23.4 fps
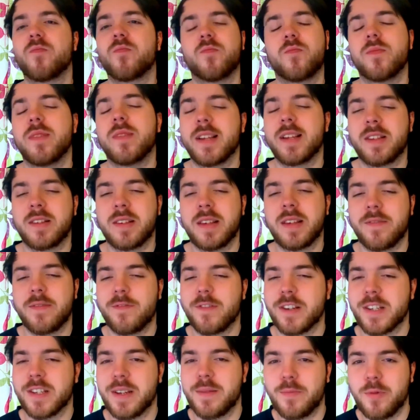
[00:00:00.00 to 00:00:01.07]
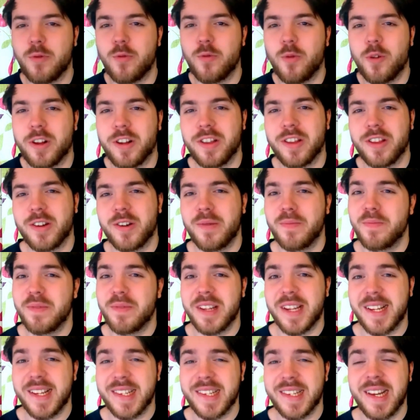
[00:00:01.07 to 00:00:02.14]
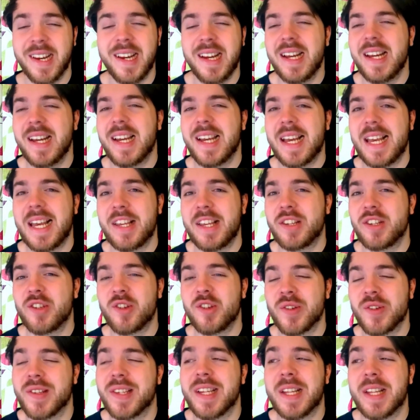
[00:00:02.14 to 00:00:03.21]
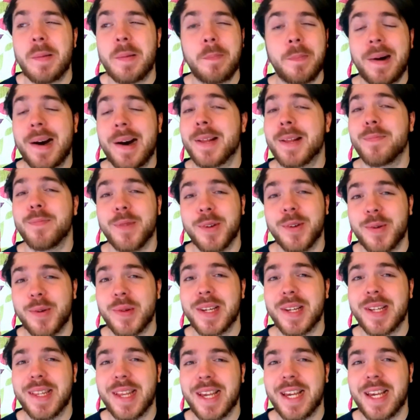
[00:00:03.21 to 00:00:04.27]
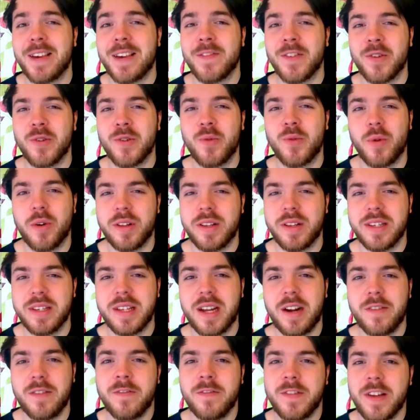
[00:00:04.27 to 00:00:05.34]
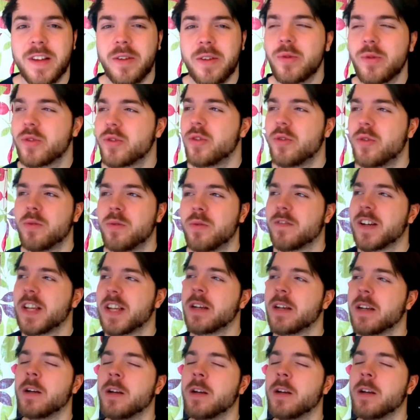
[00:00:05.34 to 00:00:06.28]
let's say for example, one of the companies is just in a bad mood and they give you a 1-star review, don't worry.